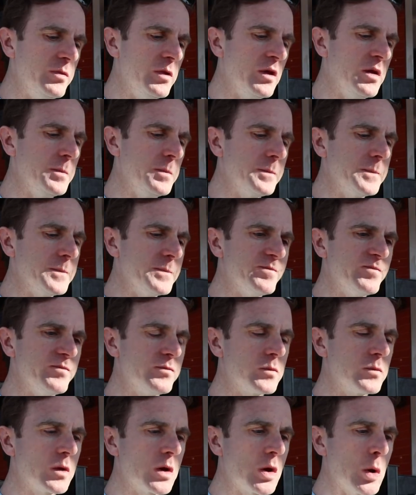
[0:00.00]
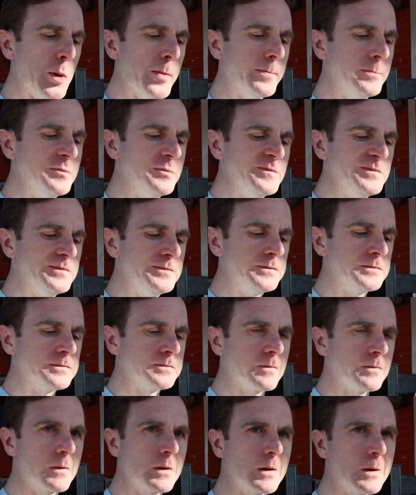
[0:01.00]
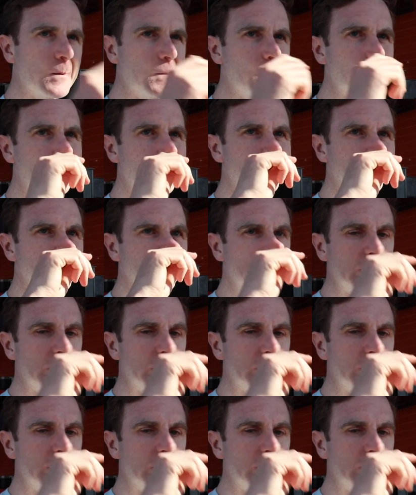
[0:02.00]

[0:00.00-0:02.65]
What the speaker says: Now, what are you thinking of? What's your experience like?